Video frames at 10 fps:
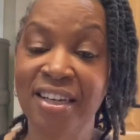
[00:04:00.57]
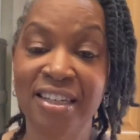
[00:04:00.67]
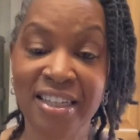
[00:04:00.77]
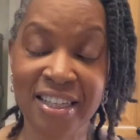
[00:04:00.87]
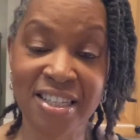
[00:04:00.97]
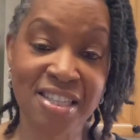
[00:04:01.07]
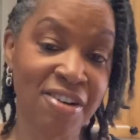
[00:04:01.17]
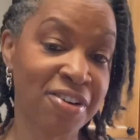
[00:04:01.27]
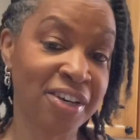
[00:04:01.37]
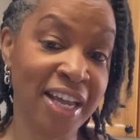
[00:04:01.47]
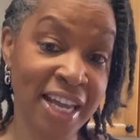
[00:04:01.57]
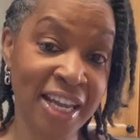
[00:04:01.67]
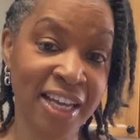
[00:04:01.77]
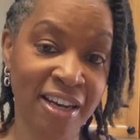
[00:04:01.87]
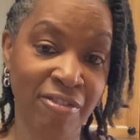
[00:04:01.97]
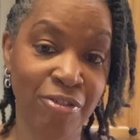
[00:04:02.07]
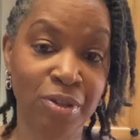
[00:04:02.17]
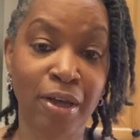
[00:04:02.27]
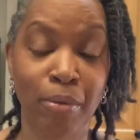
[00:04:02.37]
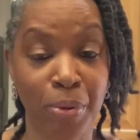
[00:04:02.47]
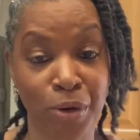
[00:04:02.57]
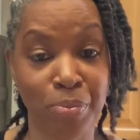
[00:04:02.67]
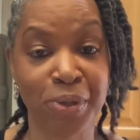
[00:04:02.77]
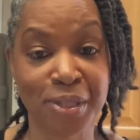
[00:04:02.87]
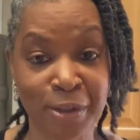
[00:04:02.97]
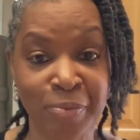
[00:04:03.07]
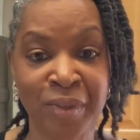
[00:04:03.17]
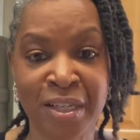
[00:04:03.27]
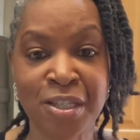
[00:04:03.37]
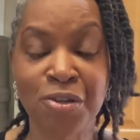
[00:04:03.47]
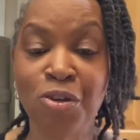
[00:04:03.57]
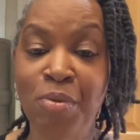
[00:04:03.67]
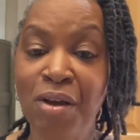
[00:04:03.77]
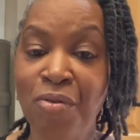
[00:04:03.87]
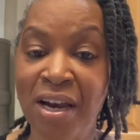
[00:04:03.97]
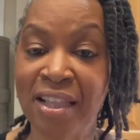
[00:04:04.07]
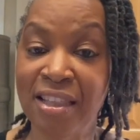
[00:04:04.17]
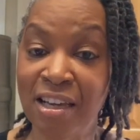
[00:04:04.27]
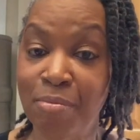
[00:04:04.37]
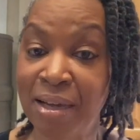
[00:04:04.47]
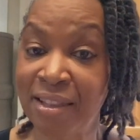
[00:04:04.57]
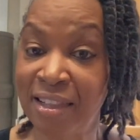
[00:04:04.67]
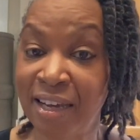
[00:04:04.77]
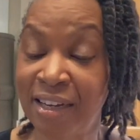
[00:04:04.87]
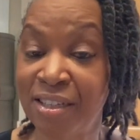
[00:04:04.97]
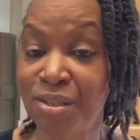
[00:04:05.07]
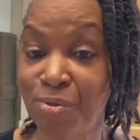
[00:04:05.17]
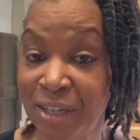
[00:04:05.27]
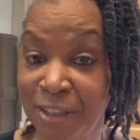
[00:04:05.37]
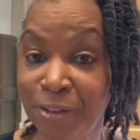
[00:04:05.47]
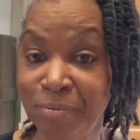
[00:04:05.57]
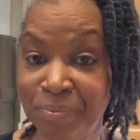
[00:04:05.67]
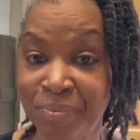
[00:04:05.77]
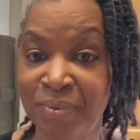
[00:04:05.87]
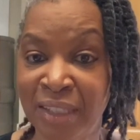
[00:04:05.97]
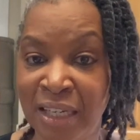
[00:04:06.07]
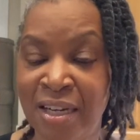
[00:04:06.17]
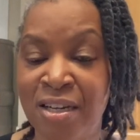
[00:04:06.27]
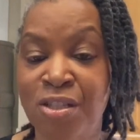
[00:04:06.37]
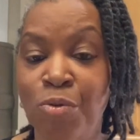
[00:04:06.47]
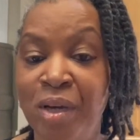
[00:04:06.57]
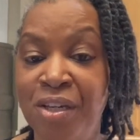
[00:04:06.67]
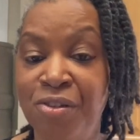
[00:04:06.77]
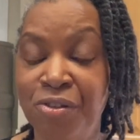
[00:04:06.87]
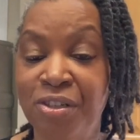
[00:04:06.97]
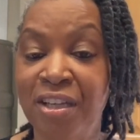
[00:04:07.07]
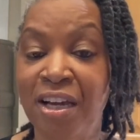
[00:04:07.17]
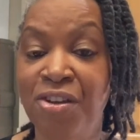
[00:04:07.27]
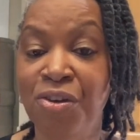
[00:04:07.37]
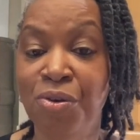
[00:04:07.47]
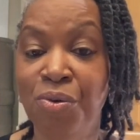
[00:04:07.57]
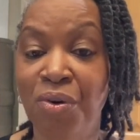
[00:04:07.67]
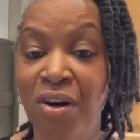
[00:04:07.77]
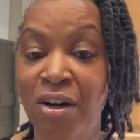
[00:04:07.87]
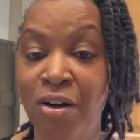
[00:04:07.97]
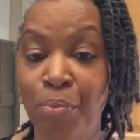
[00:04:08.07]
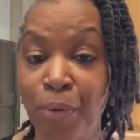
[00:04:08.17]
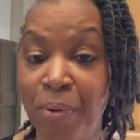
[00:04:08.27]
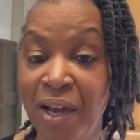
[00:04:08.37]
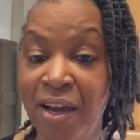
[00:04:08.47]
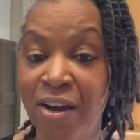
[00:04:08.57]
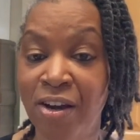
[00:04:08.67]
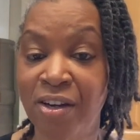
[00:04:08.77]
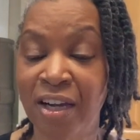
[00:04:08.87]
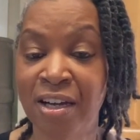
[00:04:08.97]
and lids on hand for that purpose. So you may wanna think about that as well. So make sure that you are prepared